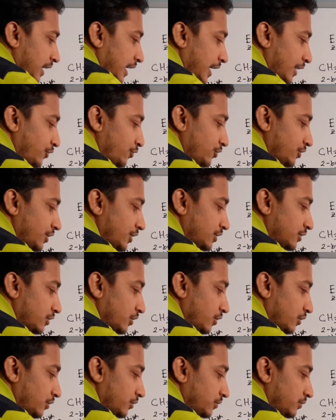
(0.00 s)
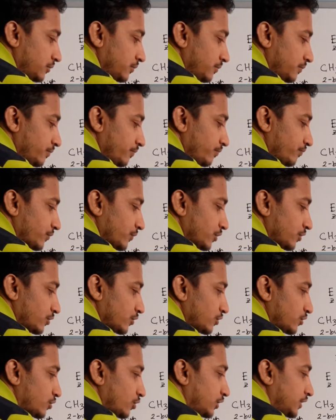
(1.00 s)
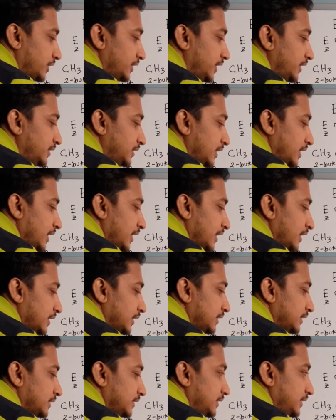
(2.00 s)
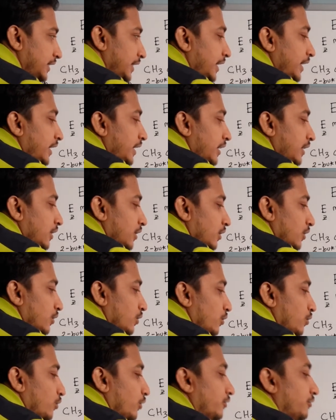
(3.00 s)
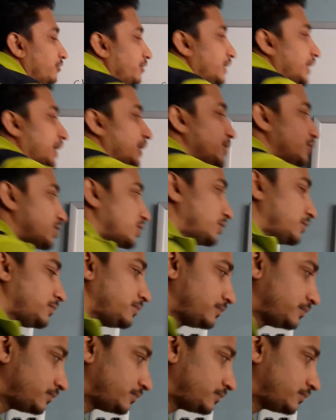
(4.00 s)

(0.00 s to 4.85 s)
hydrogen is low. So this is Z configuration.